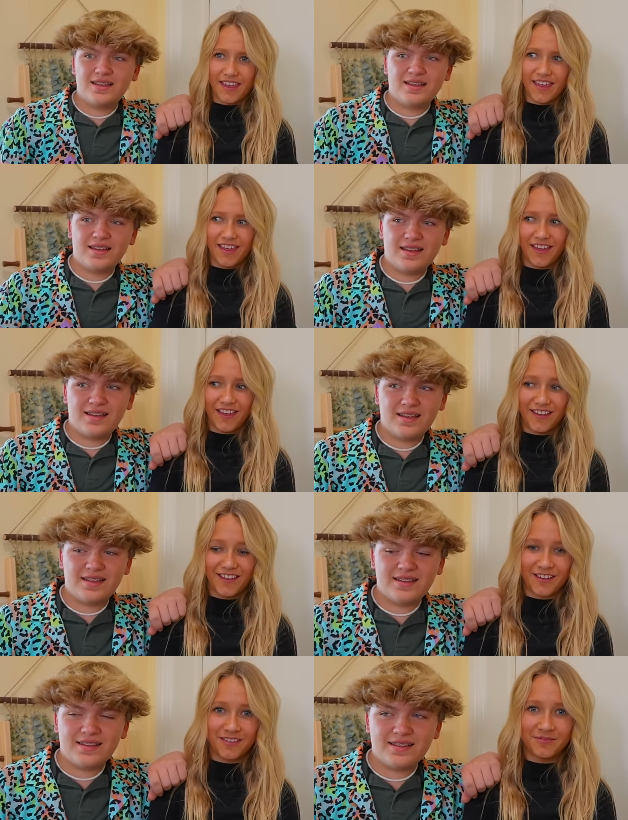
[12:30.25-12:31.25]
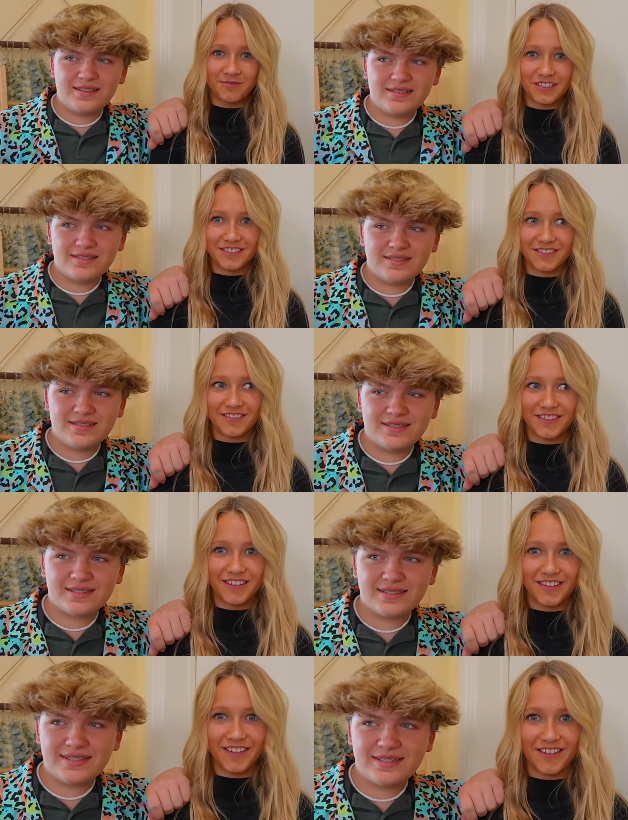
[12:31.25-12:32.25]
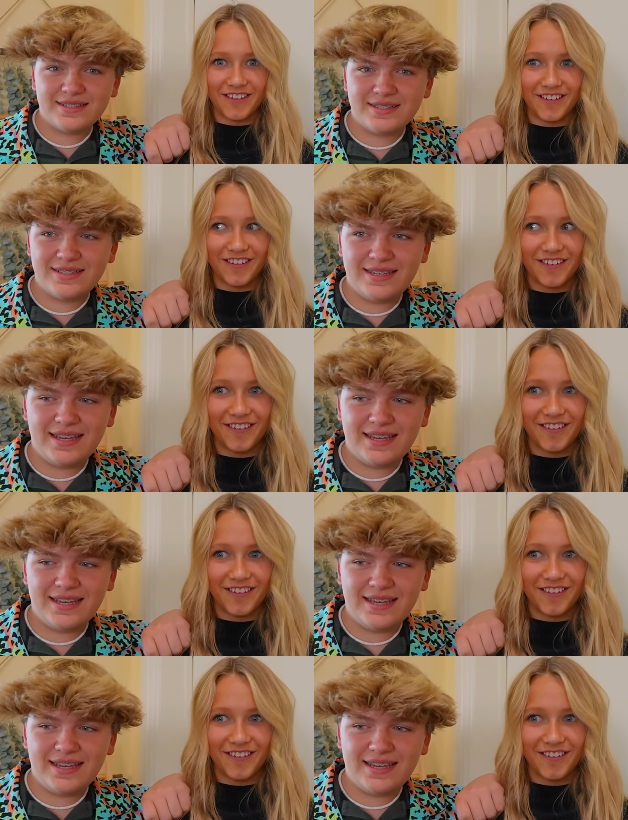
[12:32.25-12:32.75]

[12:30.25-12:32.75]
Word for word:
Speaker 1: next! Hey, we're still here.